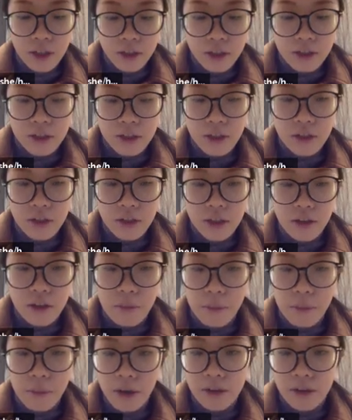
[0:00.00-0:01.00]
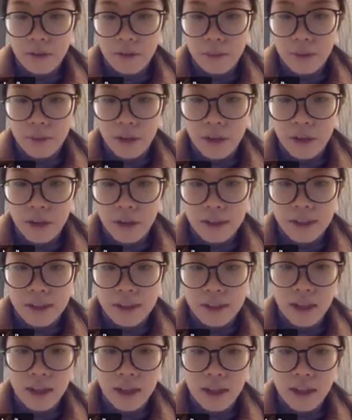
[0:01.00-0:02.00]
So command plus
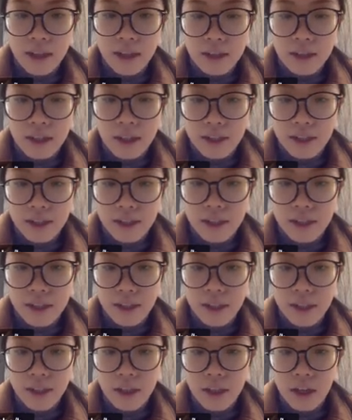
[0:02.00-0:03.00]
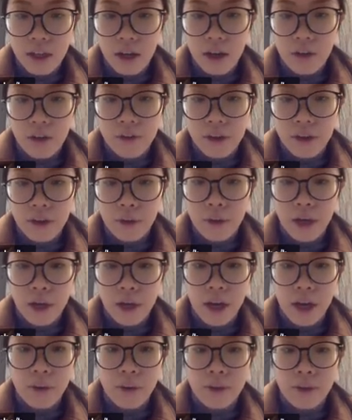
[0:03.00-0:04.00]
that together, it will
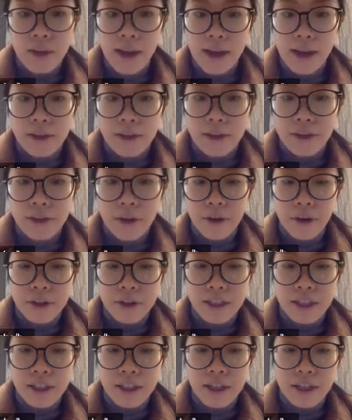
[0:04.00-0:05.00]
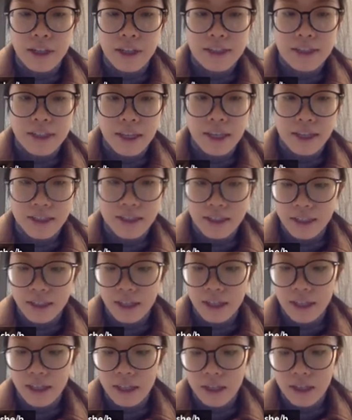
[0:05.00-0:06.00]
comment out all the lines together.
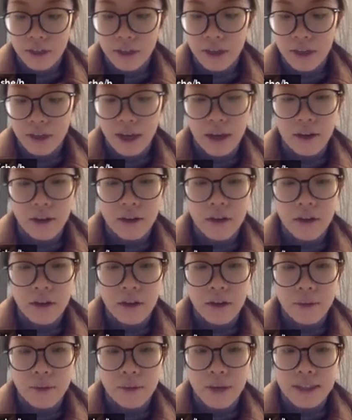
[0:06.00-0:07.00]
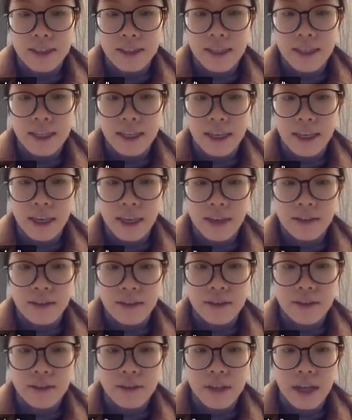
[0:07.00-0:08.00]
You can press that again
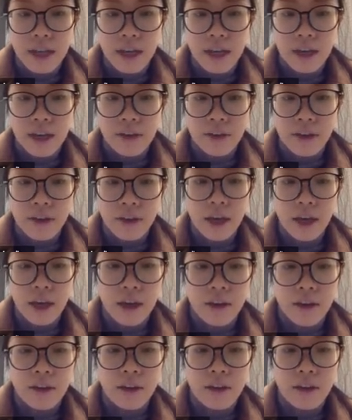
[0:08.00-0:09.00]
so that you can